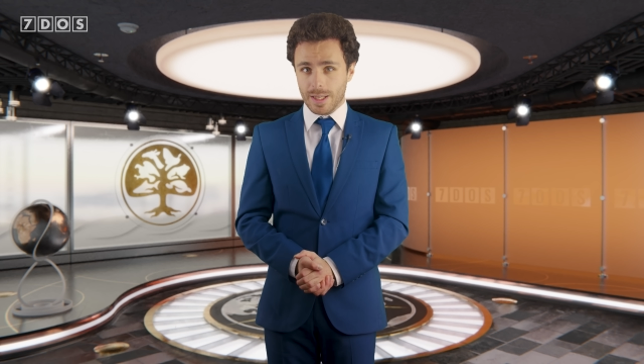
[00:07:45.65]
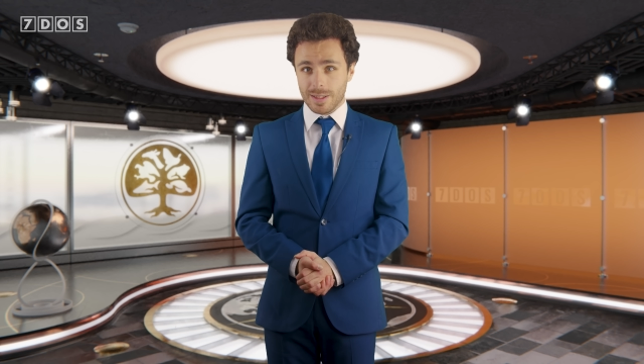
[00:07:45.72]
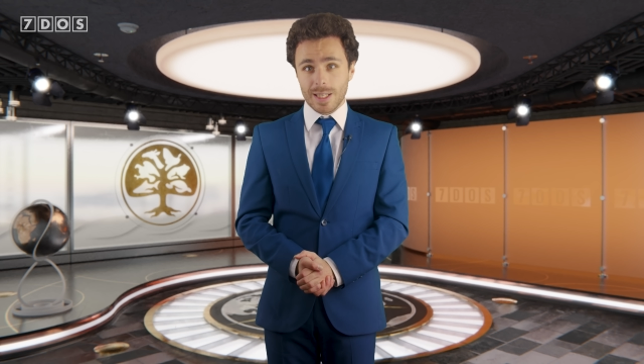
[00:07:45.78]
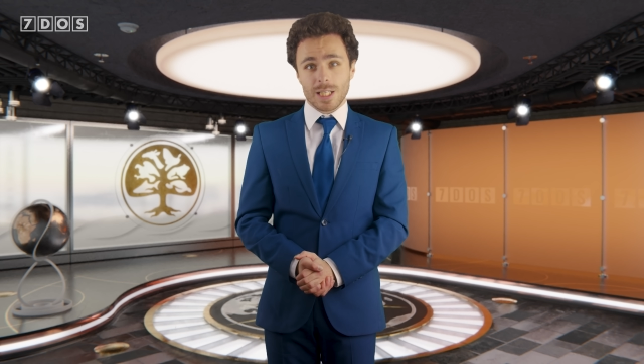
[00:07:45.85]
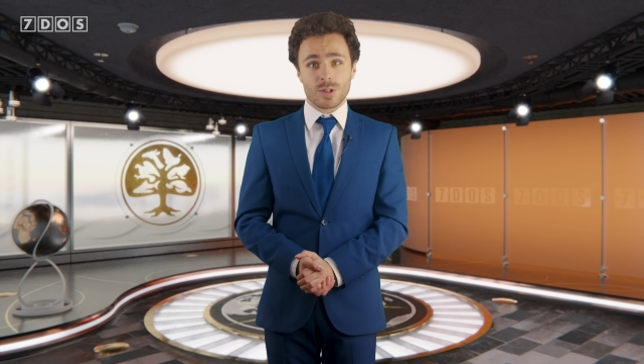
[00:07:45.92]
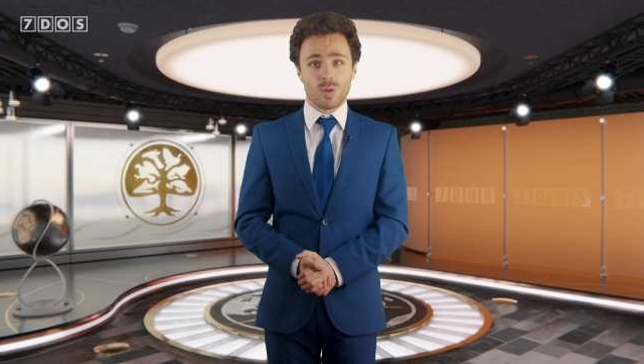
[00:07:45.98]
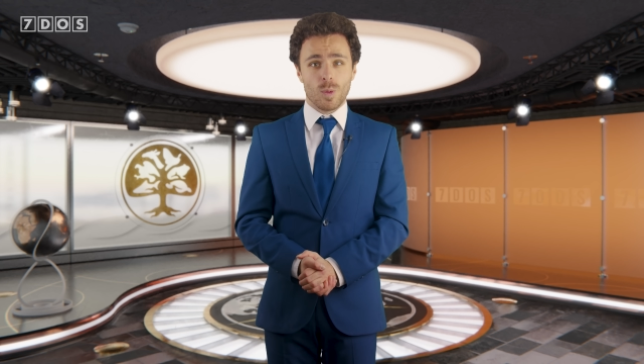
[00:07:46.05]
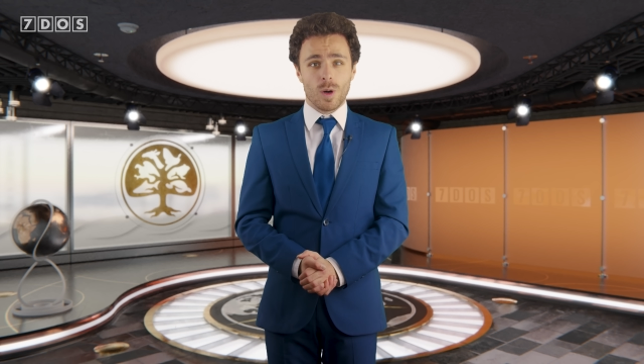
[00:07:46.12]

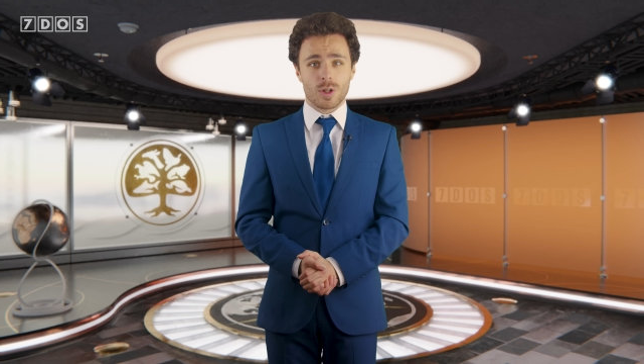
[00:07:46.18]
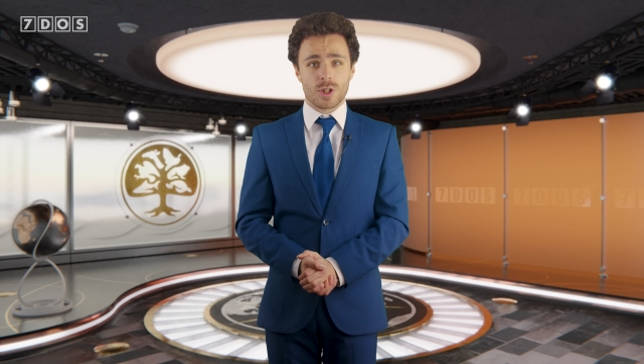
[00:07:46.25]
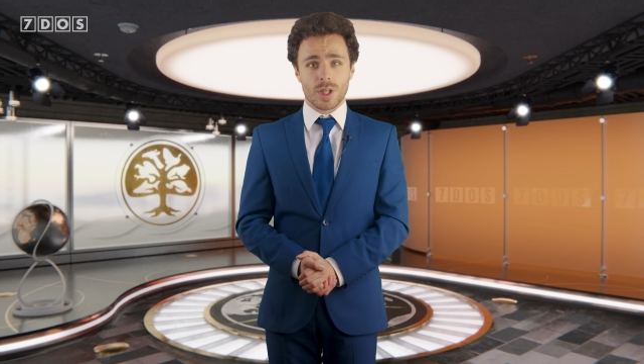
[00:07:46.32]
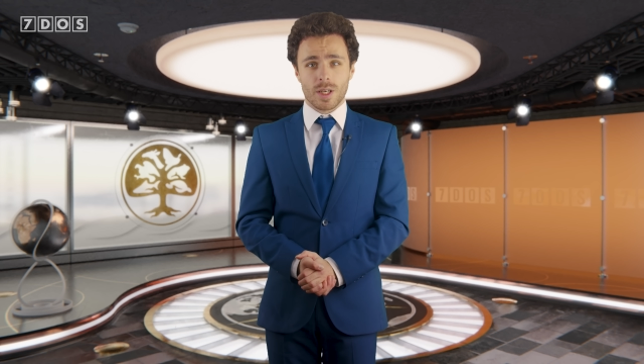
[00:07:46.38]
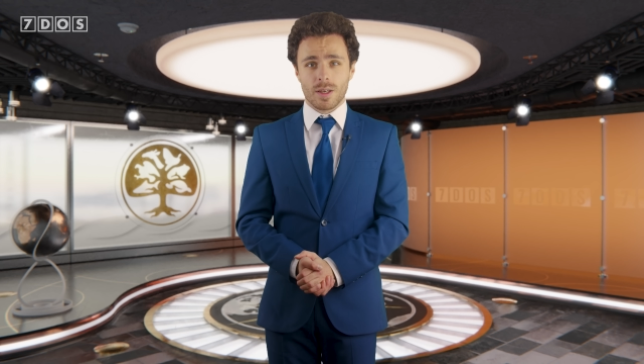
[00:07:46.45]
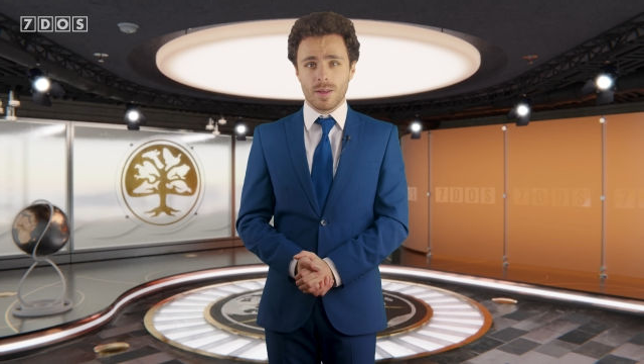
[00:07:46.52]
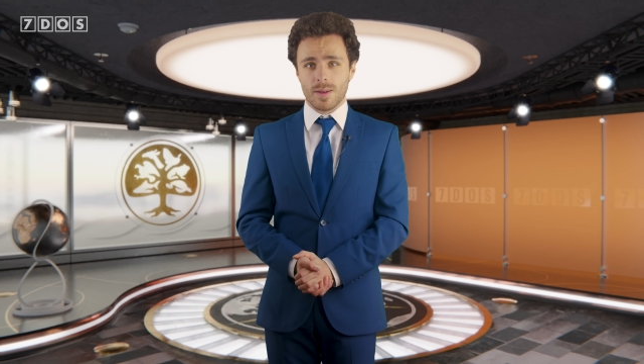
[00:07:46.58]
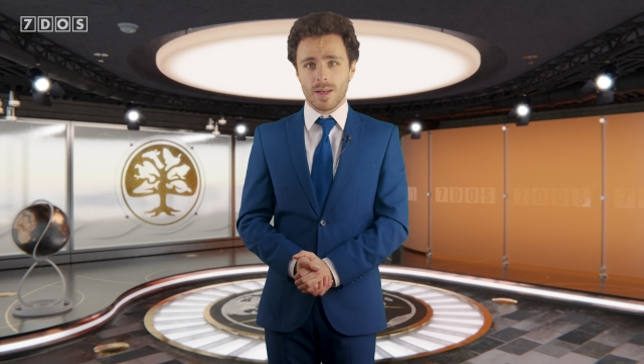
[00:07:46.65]
Thanks for
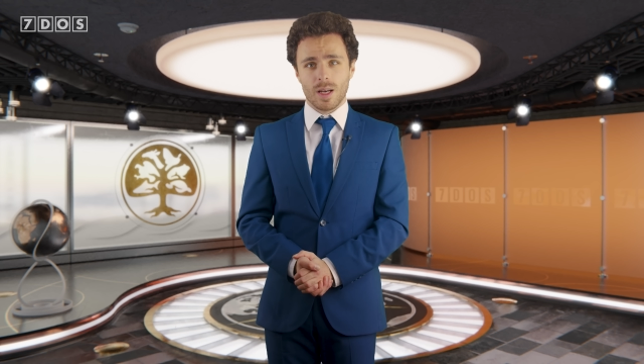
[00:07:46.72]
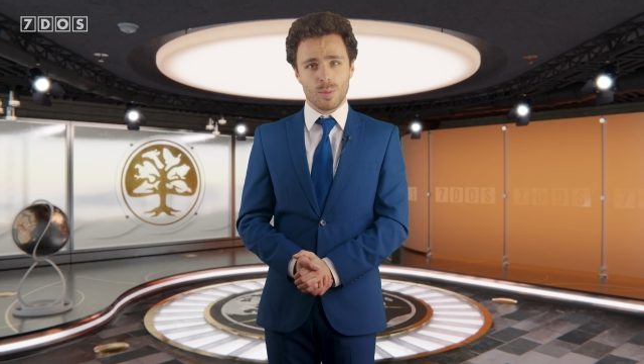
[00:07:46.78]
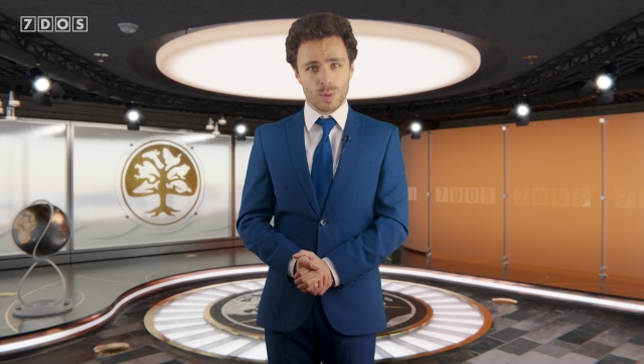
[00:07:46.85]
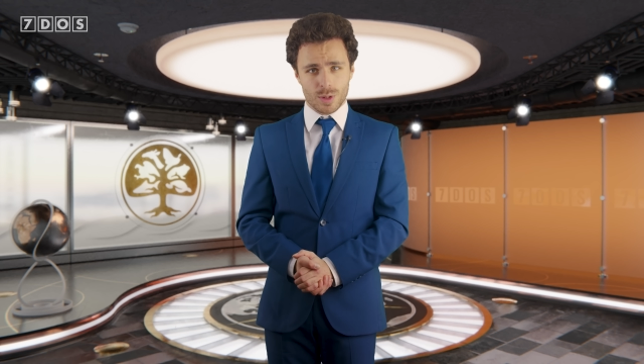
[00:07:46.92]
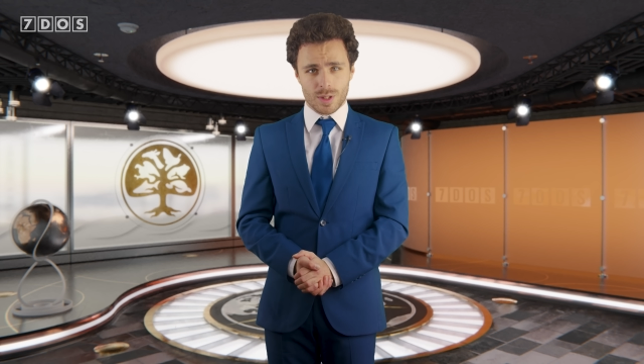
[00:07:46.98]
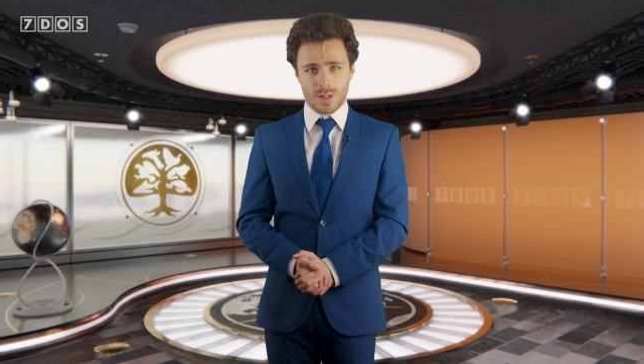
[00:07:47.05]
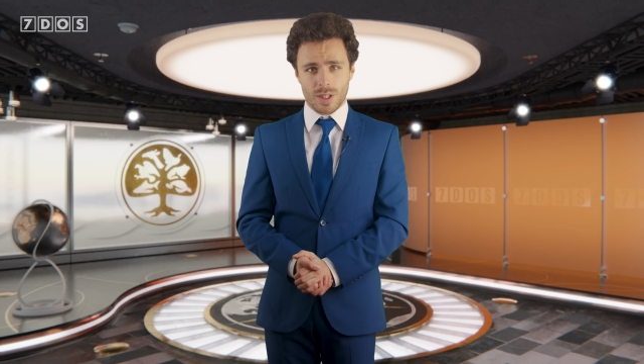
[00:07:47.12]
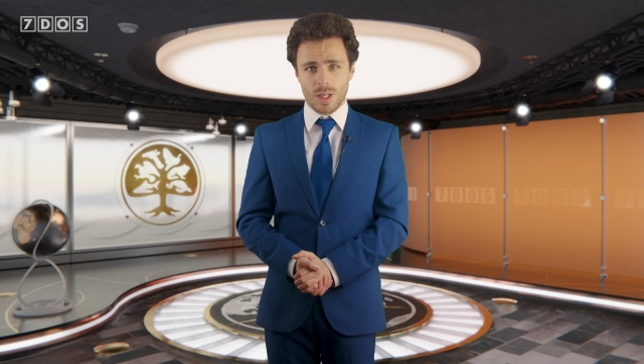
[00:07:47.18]
watching, and
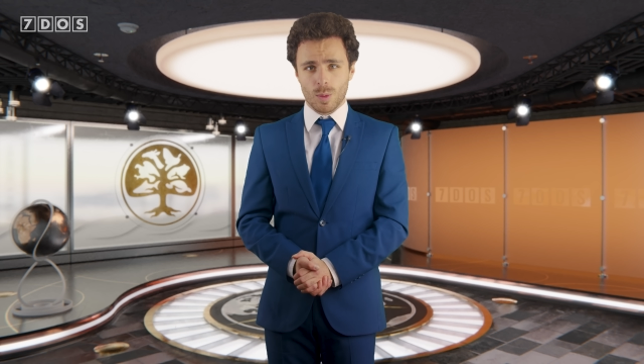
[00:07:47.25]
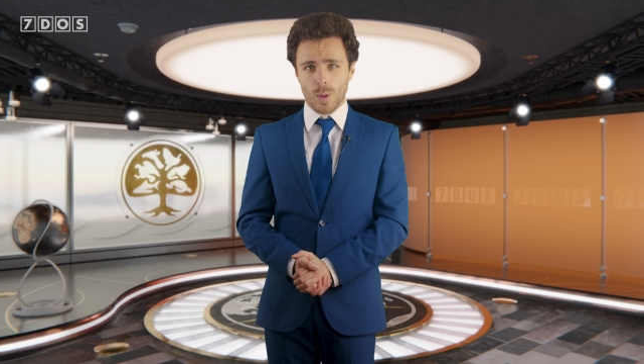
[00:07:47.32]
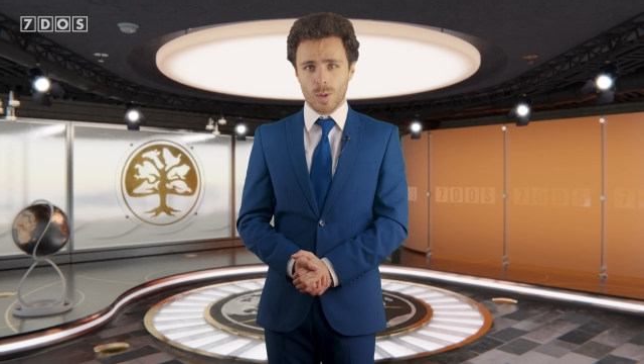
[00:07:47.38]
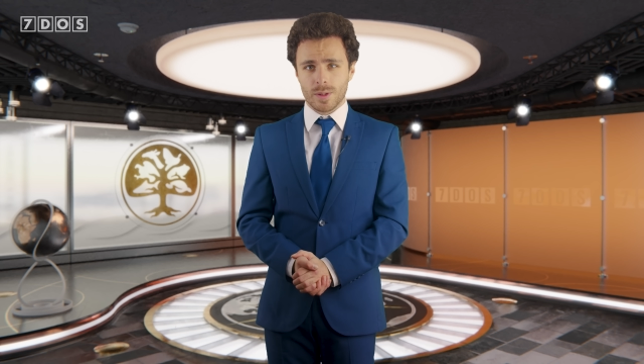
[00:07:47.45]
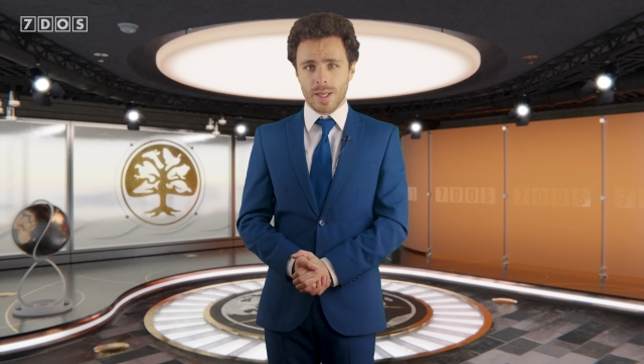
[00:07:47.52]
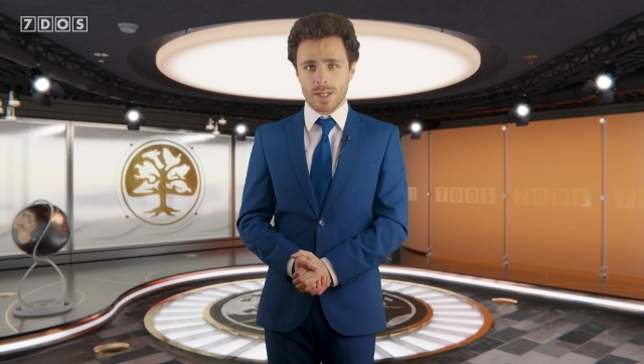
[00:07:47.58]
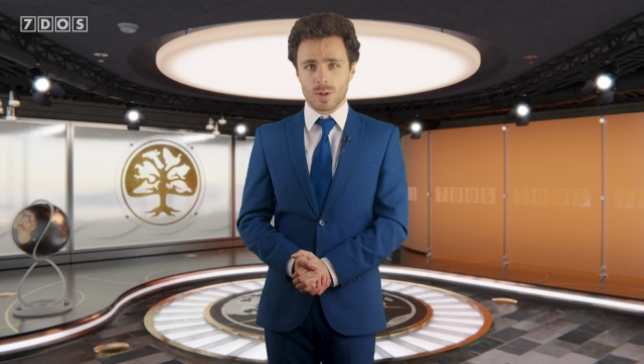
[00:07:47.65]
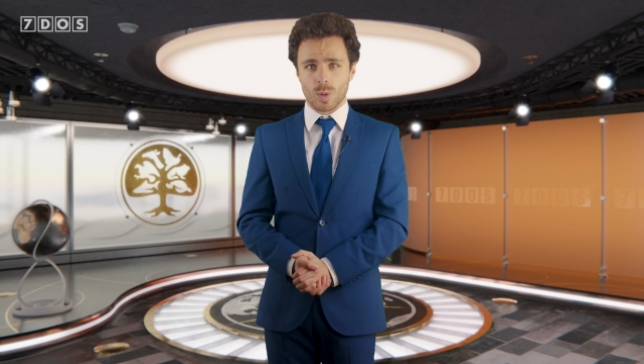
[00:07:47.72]
we'll see you all
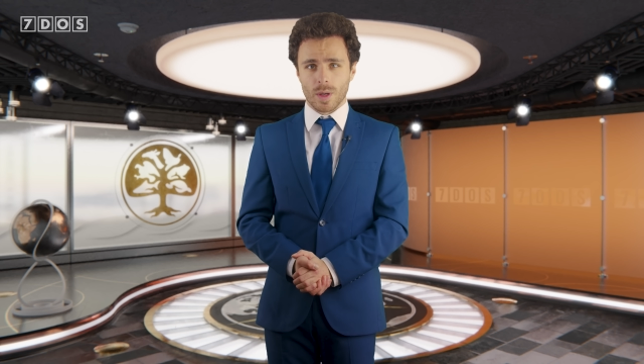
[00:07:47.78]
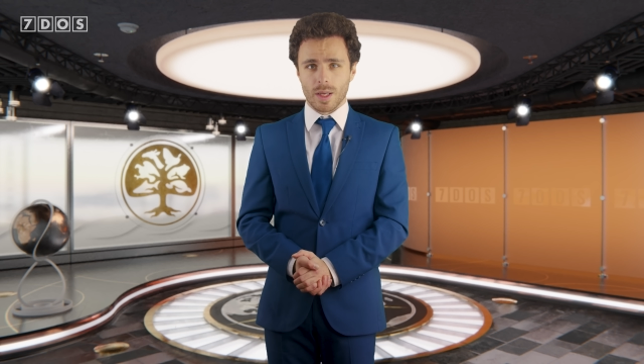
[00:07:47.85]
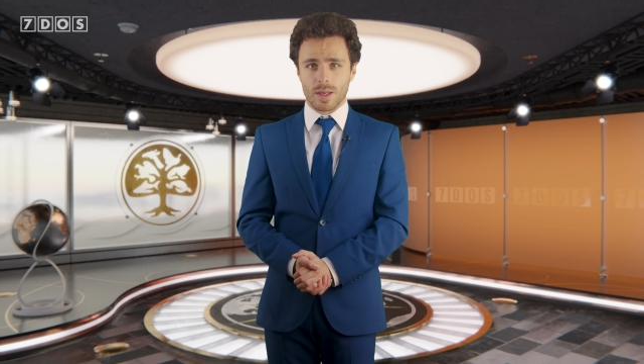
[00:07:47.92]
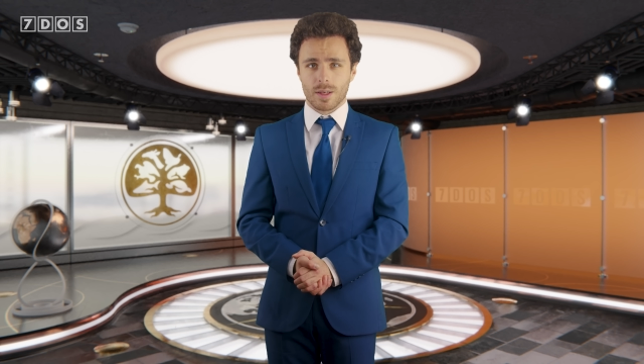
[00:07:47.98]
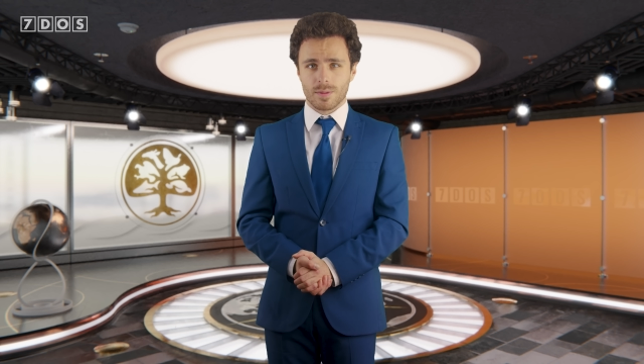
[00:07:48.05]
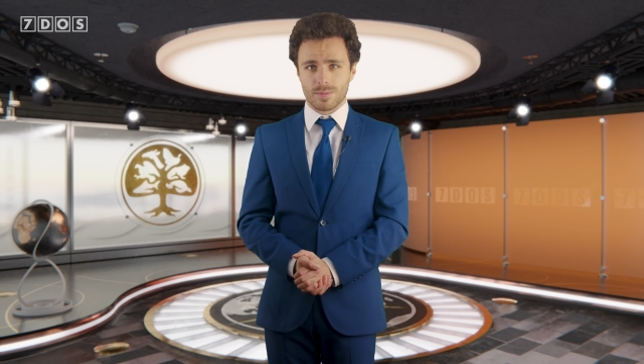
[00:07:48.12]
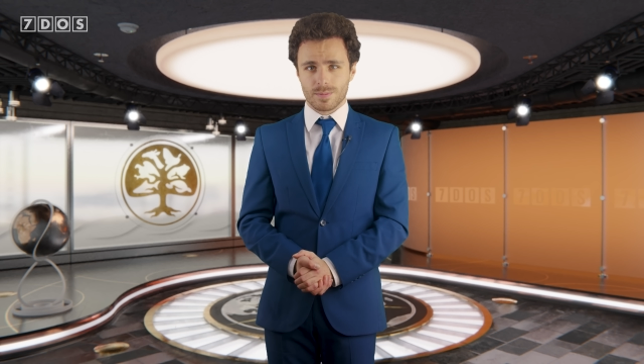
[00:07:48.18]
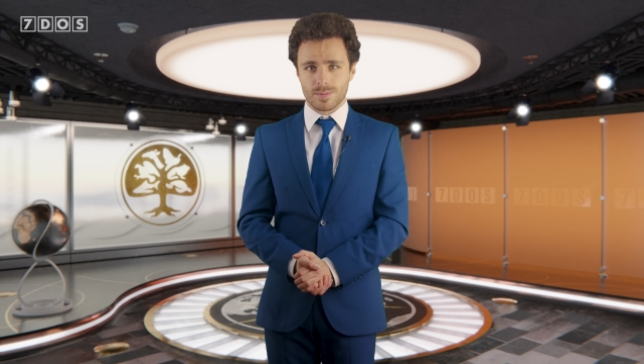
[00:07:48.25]
next week.